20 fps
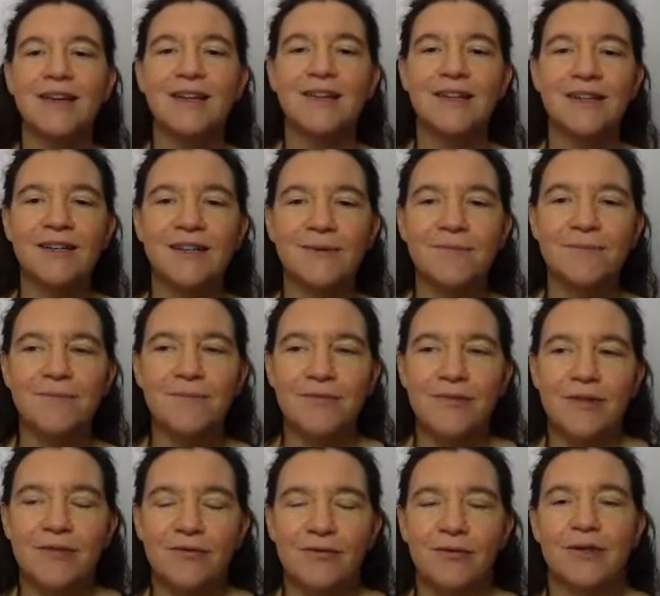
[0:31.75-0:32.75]

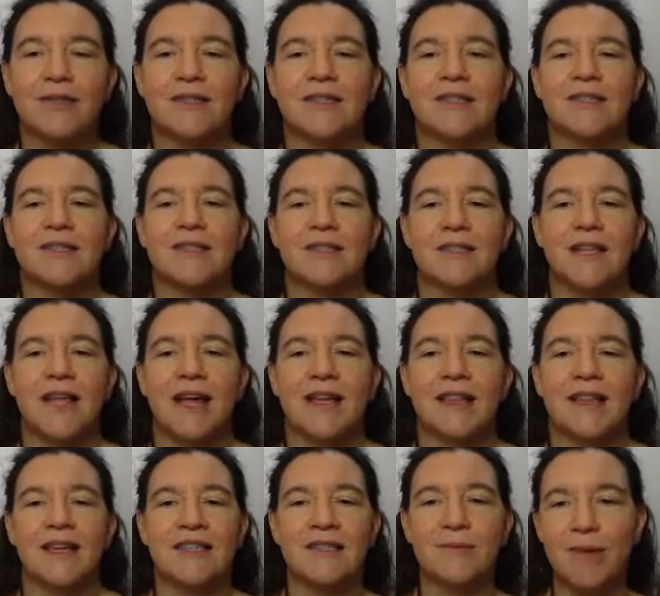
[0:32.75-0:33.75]
For instance, like
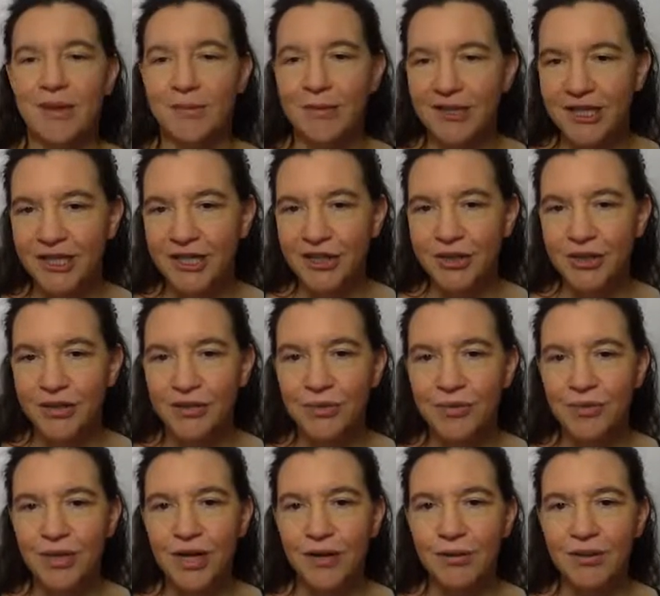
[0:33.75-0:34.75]
there's a mathematician
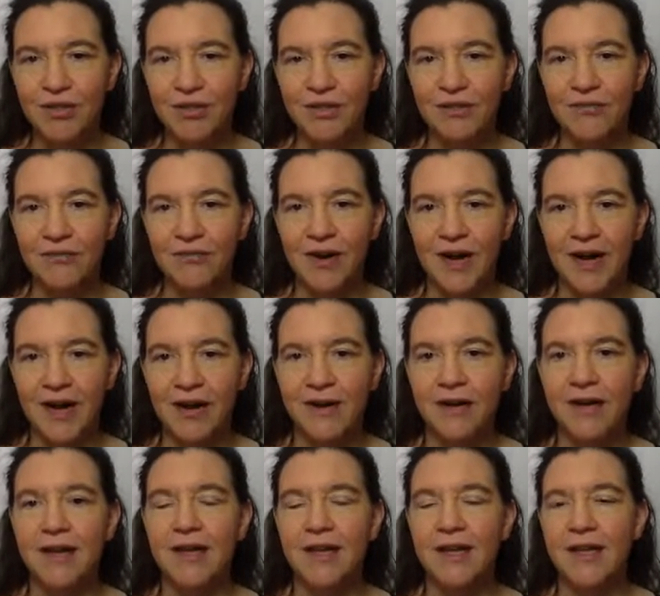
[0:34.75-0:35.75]
who noticed the
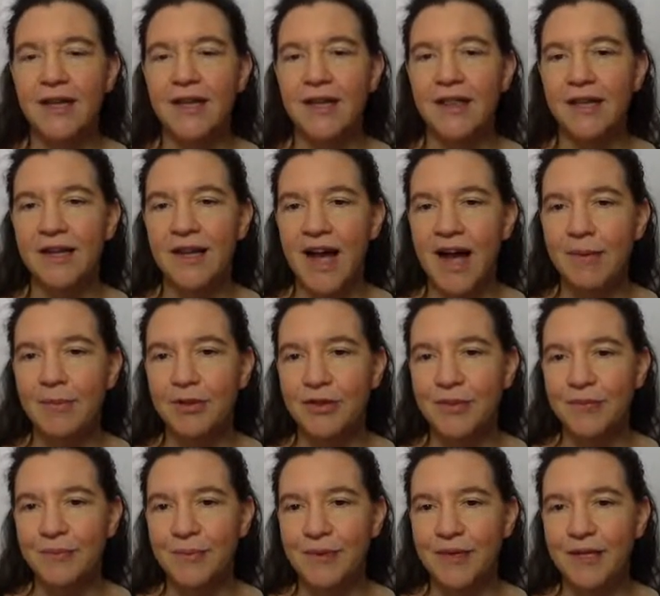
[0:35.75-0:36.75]
fire in the
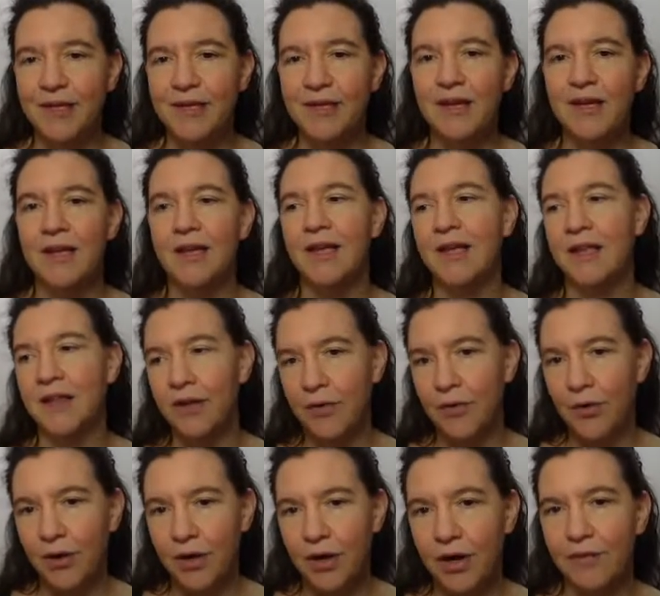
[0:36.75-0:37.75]
garbage bin in the
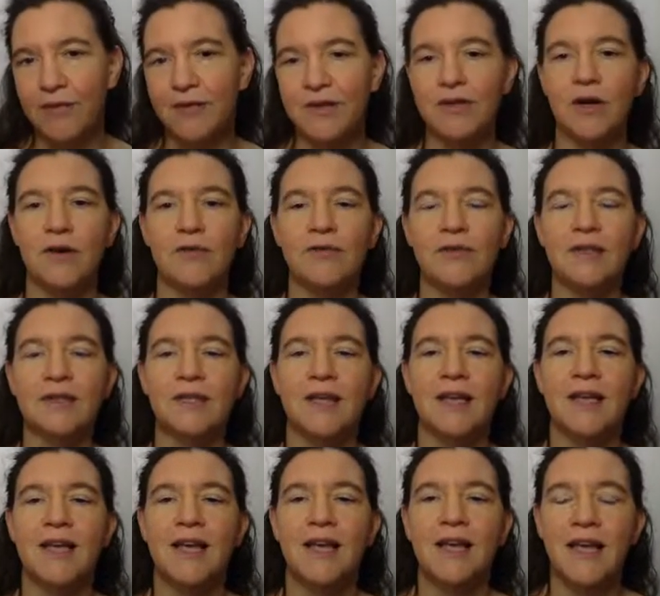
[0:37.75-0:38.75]
corner of his office.
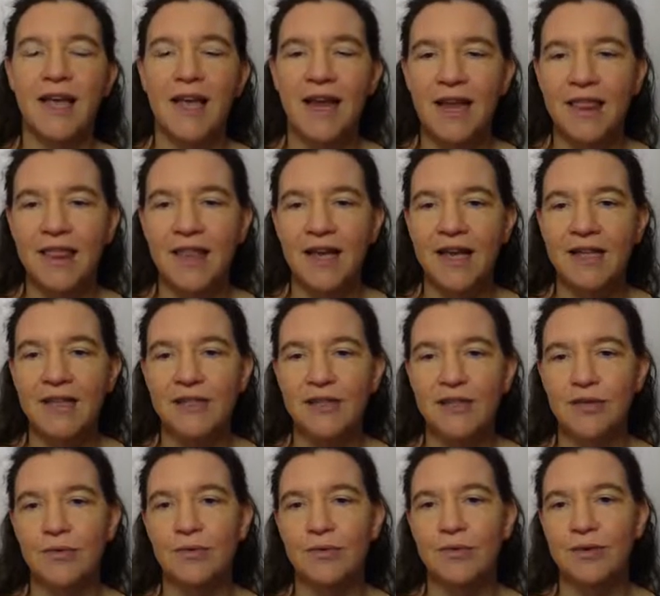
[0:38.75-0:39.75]
And then,
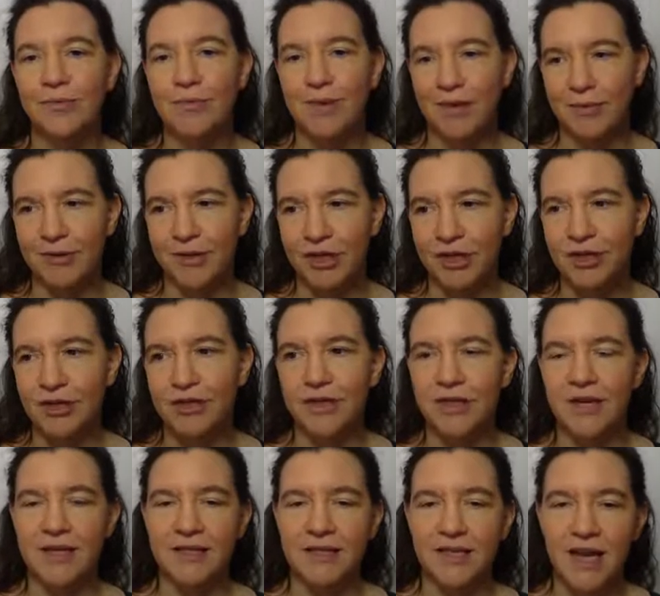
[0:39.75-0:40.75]
so the mathematician
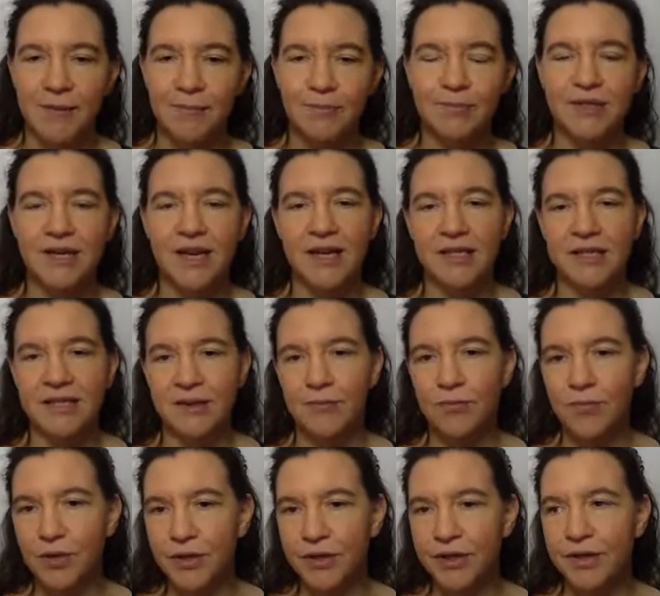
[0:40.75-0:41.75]
gets up, takes some
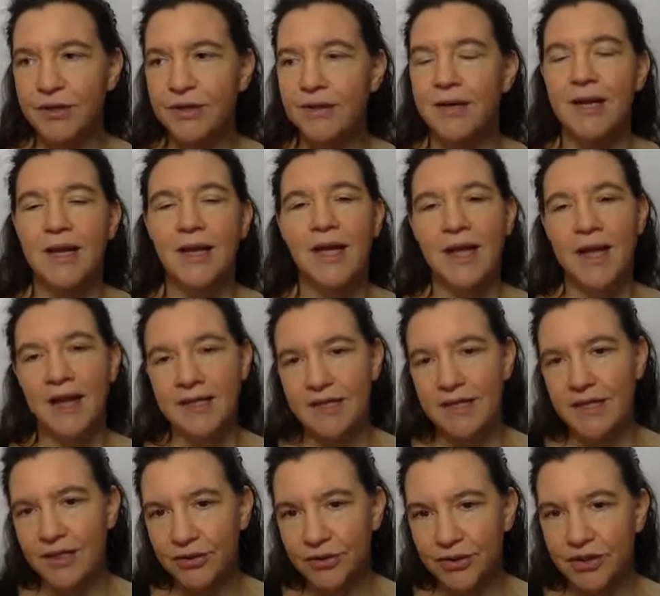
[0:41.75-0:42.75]
water,
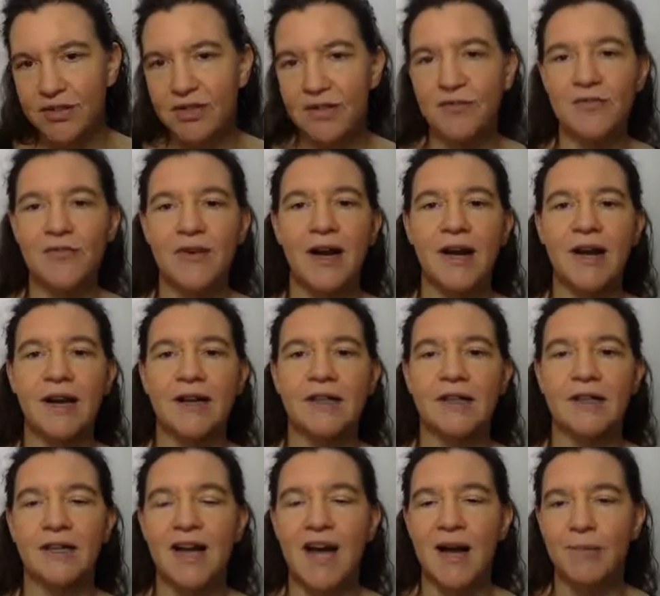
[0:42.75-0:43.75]
extinguishes the fire in
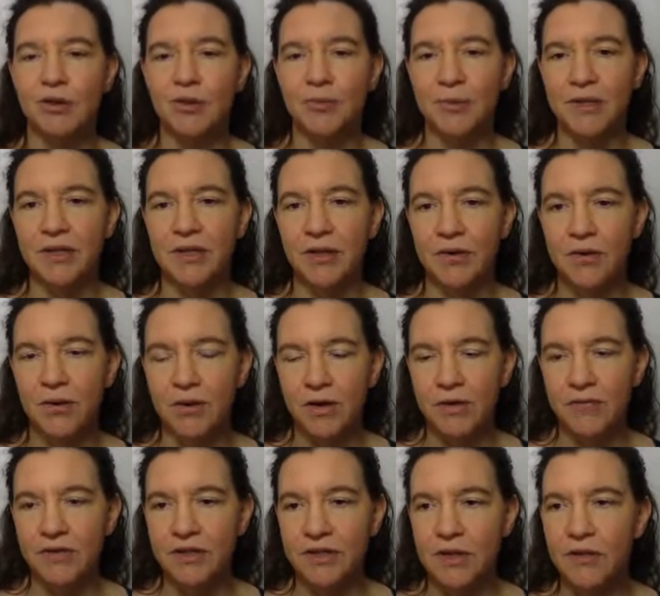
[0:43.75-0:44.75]
the garbage bin in the corner
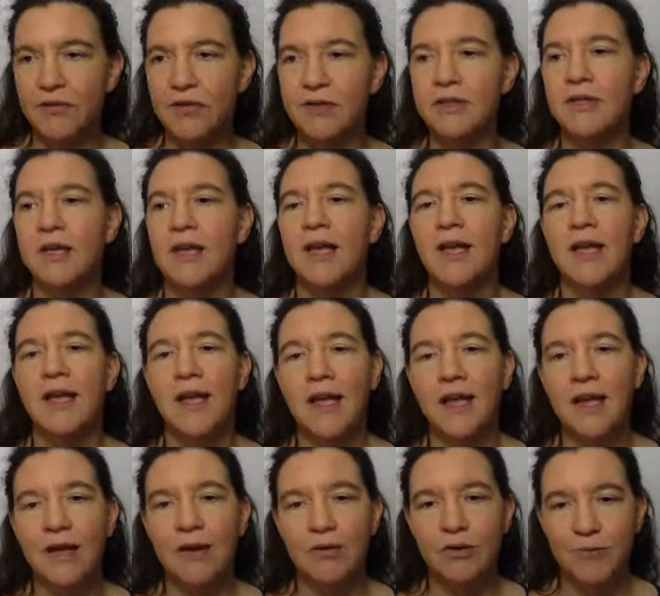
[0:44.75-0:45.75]
of his office,
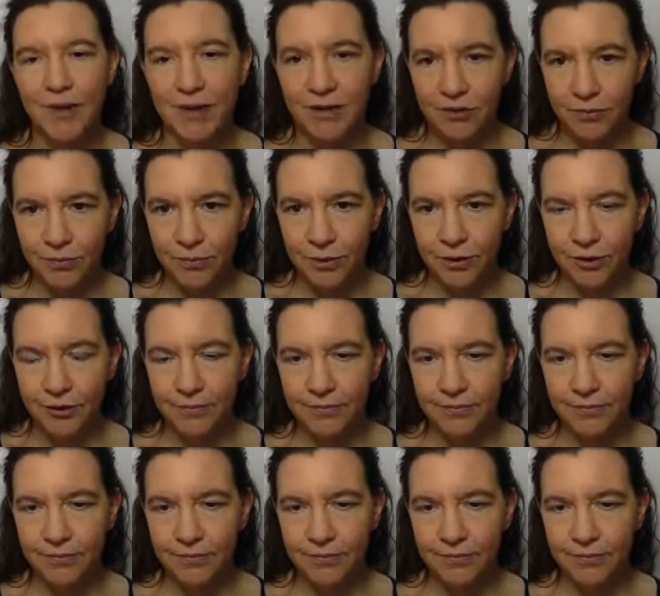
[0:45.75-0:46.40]
and goes back to work.